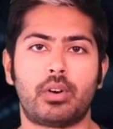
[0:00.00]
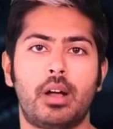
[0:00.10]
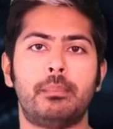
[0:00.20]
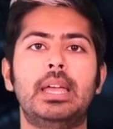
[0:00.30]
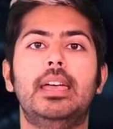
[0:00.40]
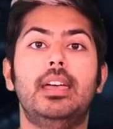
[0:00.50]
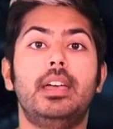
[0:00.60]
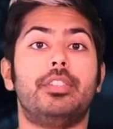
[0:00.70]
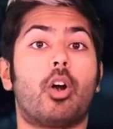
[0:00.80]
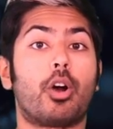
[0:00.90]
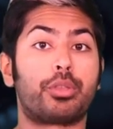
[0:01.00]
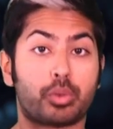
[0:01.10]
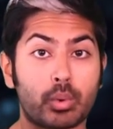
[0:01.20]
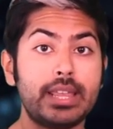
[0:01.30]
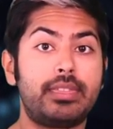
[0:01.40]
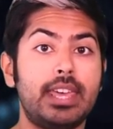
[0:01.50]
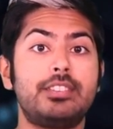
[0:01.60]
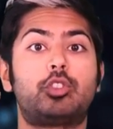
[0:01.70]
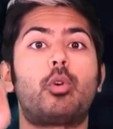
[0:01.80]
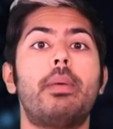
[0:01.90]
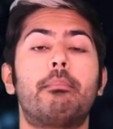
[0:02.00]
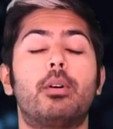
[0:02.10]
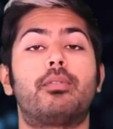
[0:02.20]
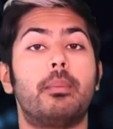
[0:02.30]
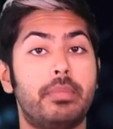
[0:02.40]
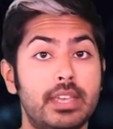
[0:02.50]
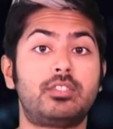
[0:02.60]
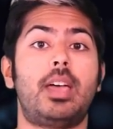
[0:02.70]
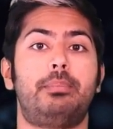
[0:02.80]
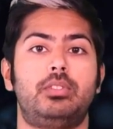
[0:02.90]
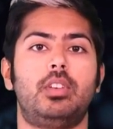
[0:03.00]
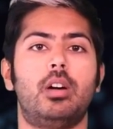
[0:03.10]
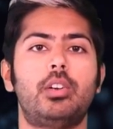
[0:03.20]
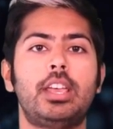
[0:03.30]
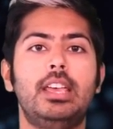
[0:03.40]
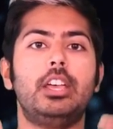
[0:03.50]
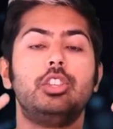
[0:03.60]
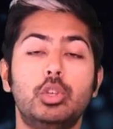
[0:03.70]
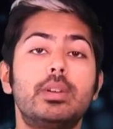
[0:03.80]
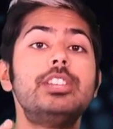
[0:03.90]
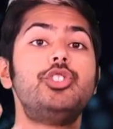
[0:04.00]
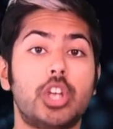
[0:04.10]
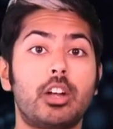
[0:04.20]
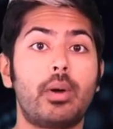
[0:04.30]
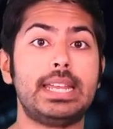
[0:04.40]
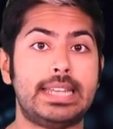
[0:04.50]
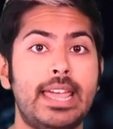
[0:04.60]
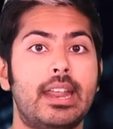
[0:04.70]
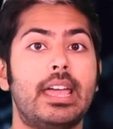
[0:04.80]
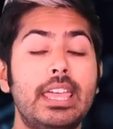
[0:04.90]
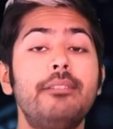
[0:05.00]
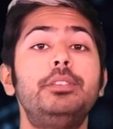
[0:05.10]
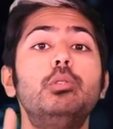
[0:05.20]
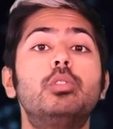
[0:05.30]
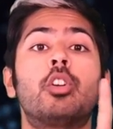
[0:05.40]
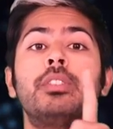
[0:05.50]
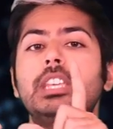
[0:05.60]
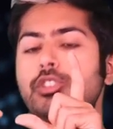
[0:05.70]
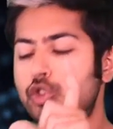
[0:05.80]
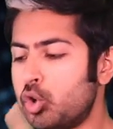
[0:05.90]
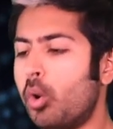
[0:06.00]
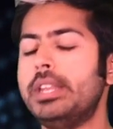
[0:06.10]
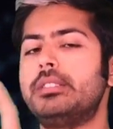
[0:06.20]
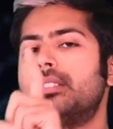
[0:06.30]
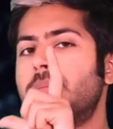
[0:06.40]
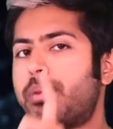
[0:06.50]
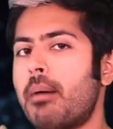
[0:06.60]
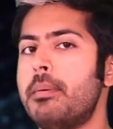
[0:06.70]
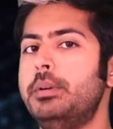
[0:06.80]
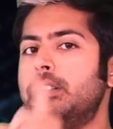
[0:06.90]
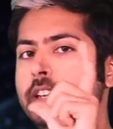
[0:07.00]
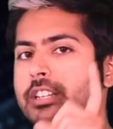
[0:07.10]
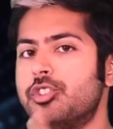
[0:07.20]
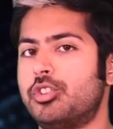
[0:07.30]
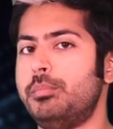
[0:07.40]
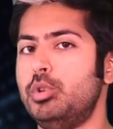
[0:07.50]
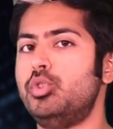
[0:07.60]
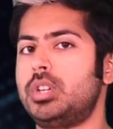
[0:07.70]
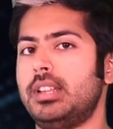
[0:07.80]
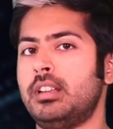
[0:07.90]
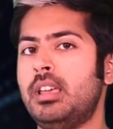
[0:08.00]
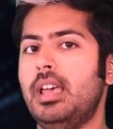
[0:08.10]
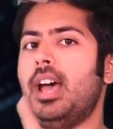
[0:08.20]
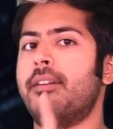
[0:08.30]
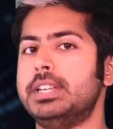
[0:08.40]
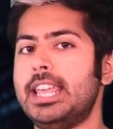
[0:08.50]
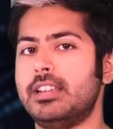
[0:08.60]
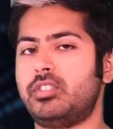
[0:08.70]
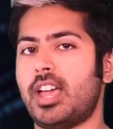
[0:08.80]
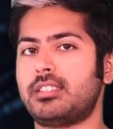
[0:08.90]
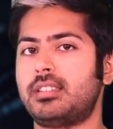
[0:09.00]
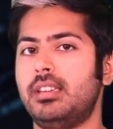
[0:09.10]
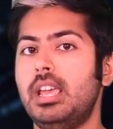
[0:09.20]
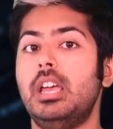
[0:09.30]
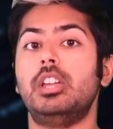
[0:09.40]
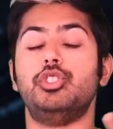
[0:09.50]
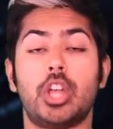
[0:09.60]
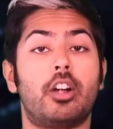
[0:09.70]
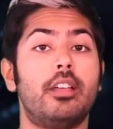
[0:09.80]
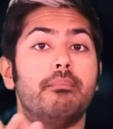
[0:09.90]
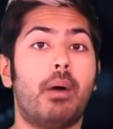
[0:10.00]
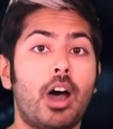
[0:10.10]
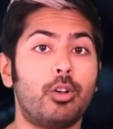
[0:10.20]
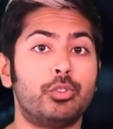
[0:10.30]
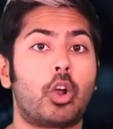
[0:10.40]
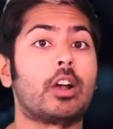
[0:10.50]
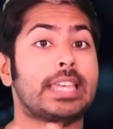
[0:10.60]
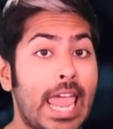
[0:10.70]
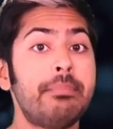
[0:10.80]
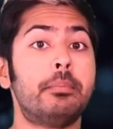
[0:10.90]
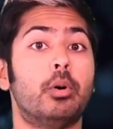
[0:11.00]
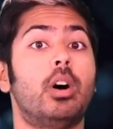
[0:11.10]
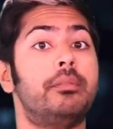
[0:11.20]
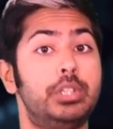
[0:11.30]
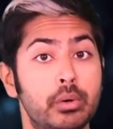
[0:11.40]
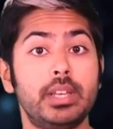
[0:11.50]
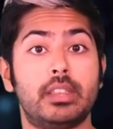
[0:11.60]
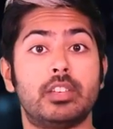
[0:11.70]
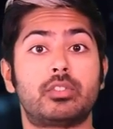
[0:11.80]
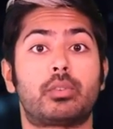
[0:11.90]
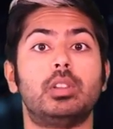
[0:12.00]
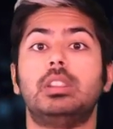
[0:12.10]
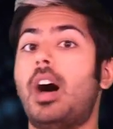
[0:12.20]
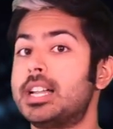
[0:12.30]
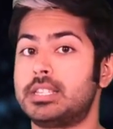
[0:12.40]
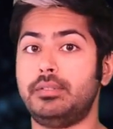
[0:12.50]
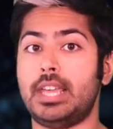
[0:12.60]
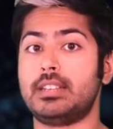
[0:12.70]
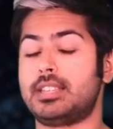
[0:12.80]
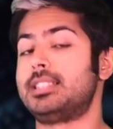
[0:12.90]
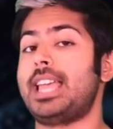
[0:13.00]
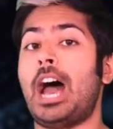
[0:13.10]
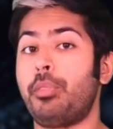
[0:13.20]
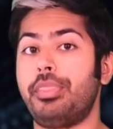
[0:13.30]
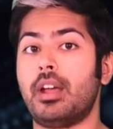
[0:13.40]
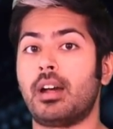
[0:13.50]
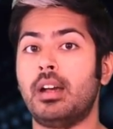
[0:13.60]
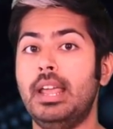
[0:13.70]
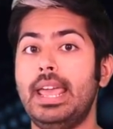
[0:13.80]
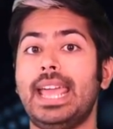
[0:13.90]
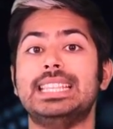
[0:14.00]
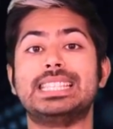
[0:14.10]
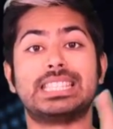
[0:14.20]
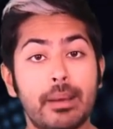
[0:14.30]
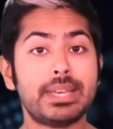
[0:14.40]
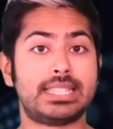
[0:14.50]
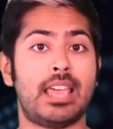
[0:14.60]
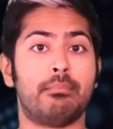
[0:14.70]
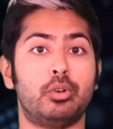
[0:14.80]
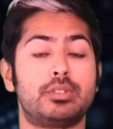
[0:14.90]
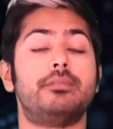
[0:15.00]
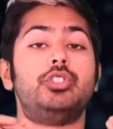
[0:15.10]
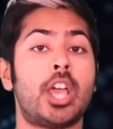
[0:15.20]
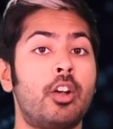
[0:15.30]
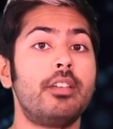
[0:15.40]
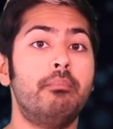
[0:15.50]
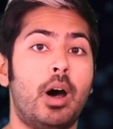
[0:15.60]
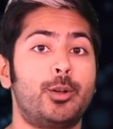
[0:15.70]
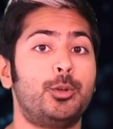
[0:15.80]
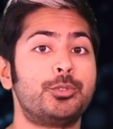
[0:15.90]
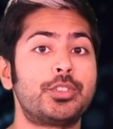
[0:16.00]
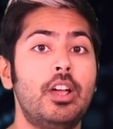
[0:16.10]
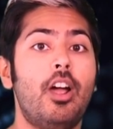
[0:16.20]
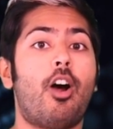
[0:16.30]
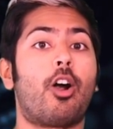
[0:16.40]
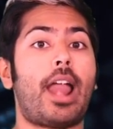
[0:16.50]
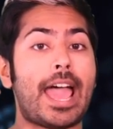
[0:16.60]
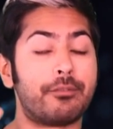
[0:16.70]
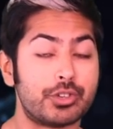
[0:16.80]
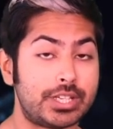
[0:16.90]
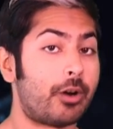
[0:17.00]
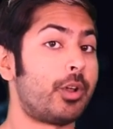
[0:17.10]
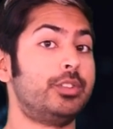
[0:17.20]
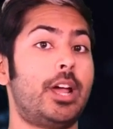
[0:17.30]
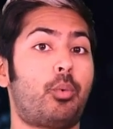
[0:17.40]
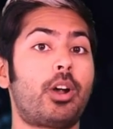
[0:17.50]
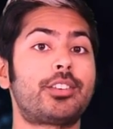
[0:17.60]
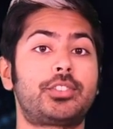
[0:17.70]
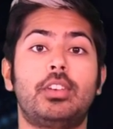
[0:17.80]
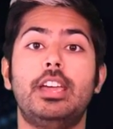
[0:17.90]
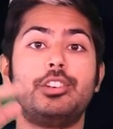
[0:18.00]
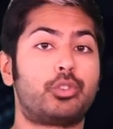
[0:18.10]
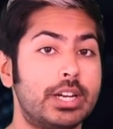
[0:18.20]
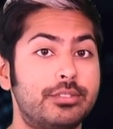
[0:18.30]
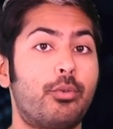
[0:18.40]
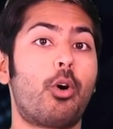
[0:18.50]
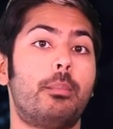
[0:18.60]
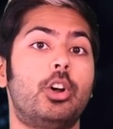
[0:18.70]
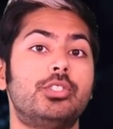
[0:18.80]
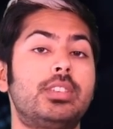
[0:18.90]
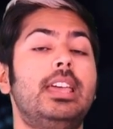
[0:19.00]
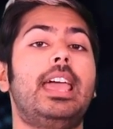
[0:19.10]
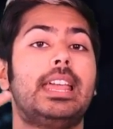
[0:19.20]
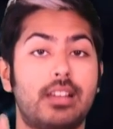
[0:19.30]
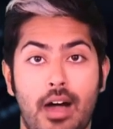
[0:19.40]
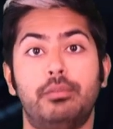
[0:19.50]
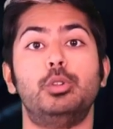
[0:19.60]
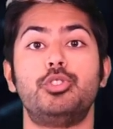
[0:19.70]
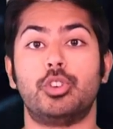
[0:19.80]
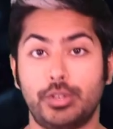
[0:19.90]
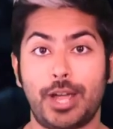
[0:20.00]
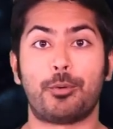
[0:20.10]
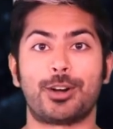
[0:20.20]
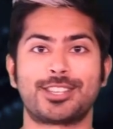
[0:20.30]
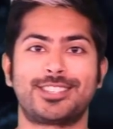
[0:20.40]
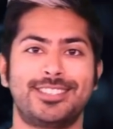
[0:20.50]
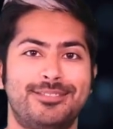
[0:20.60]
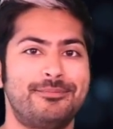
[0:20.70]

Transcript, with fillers: from. There are three things to remember from this episode. You can generate data if you learn the joint probability distribution of a data set. Generative models are capable of doing this for lots of data sets out there. And some examples of generative models are adversarial networks, transformers, and convolutional networks.